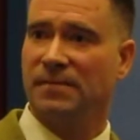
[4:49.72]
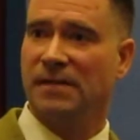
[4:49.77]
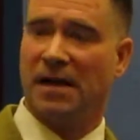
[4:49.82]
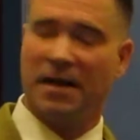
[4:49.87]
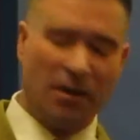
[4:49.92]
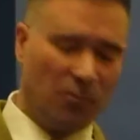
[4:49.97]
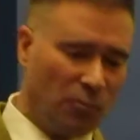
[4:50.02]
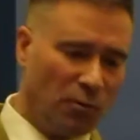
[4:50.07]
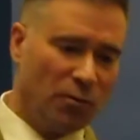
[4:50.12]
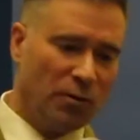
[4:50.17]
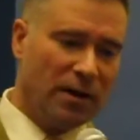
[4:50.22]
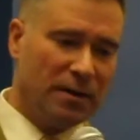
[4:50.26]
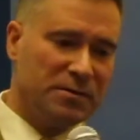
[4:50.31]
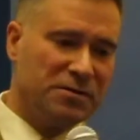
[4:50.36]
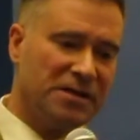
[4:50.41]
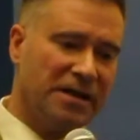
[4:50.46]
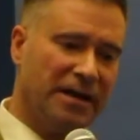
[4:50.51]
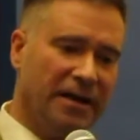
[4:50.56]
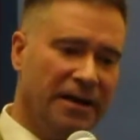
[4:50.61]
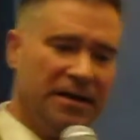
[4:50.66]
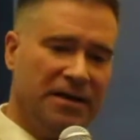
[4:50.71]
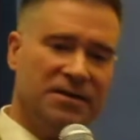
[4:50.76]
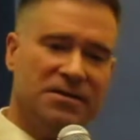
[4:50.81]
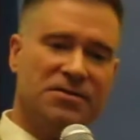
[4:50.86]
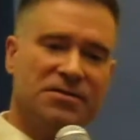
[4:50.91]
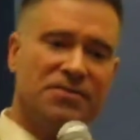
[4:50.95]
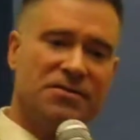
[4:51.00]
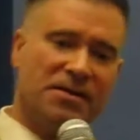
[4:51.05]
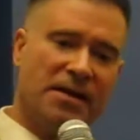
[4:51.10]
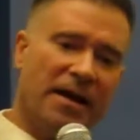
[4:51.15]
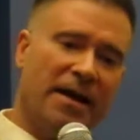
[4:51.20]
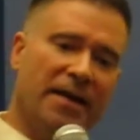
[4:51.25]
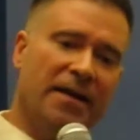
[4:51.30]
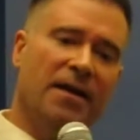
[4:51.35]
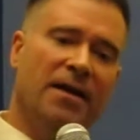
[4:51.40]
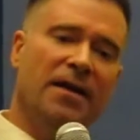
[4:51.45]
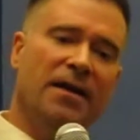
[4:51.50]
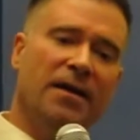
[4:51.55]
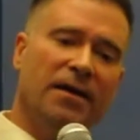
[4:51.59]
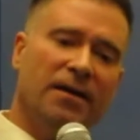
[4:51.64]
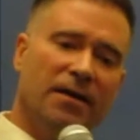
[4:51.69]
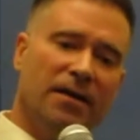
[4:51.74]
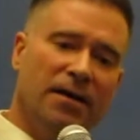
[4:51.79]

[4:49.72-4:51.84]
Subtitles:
Yeah, what I'm saying is that